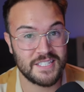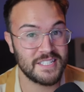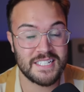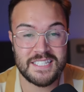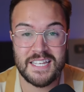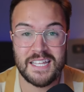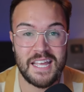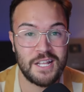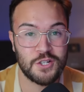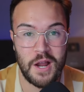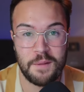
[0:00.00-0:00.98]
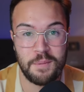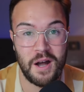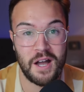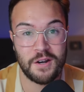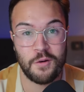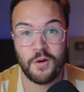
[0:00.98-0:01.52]
You just need a
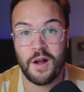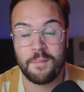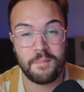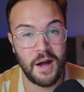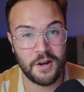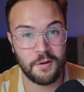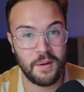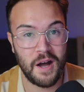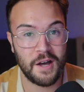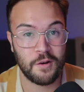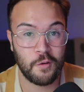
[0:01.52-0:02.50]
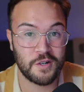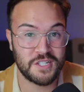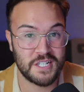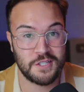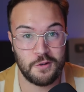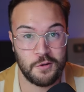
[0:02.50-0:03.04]
tripod or a monopod or
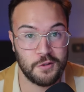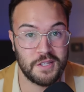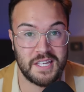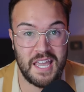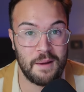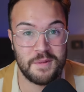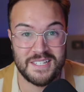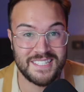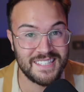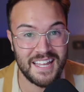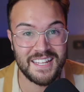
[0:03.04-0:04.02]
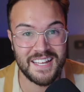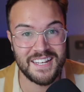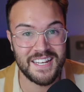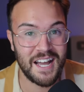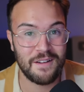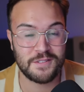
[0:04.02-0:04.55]
just to hold the camera steady
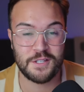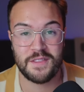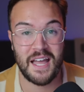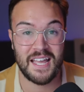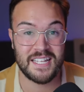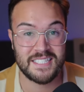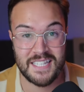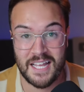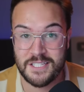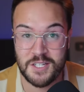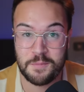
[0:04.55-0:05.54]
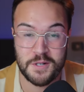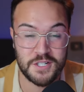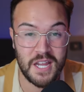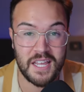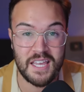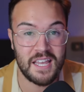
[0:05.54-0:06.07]
enough so that it's not super
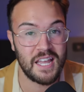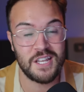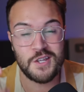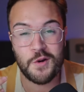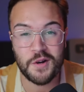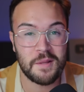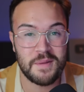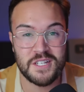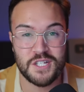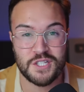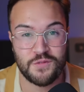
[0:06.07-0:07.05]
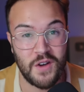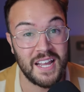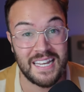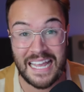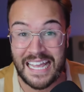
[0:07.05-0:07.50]
shaky and you're gonna be just fine.